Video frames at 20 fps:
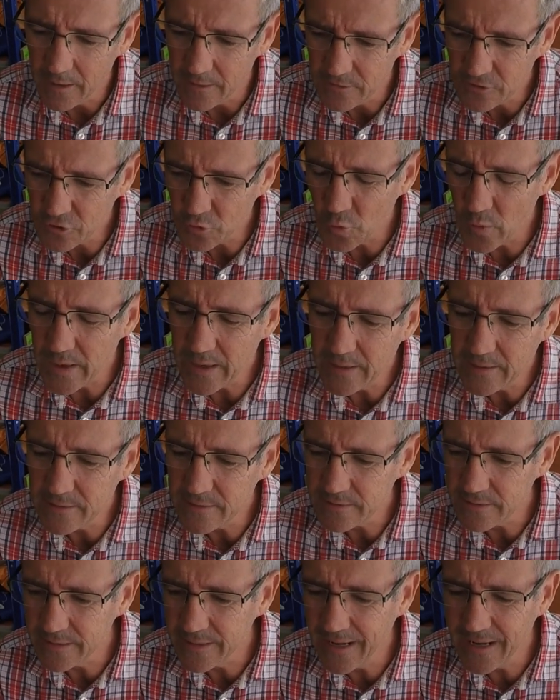
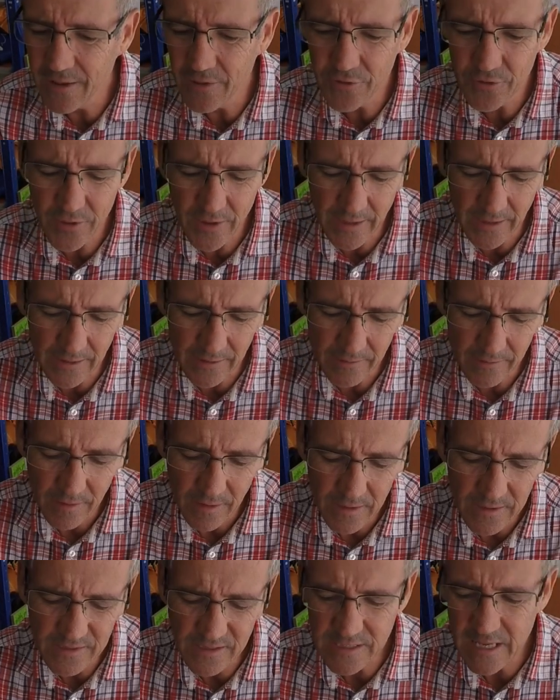twigs and anything,
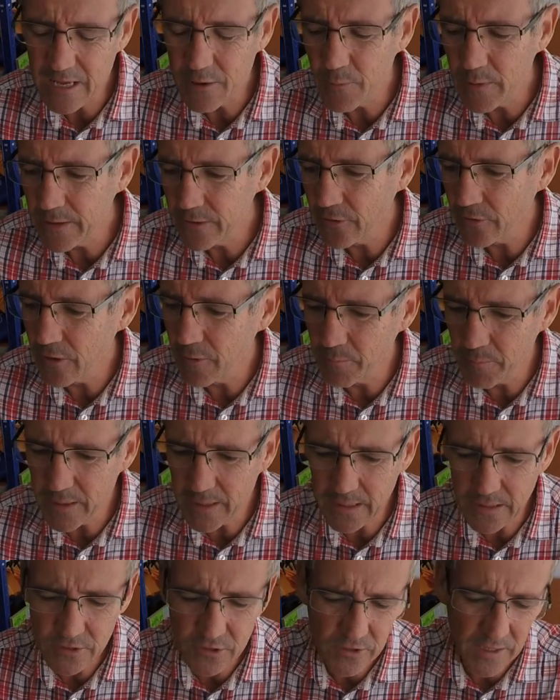seaweed on the
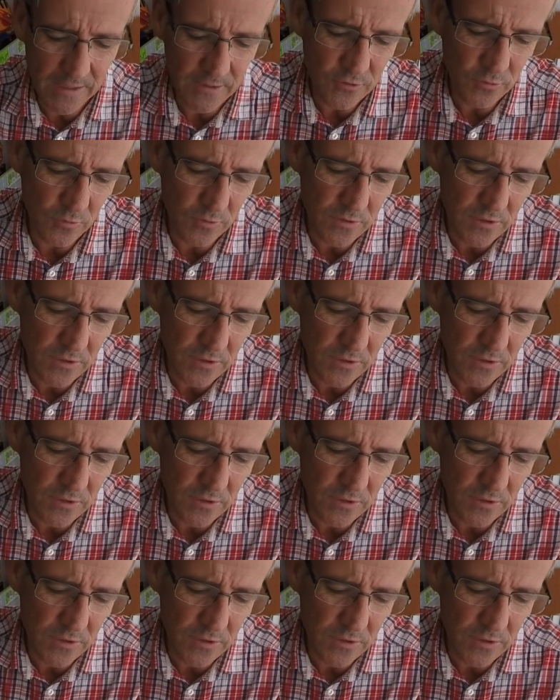beach, that sort of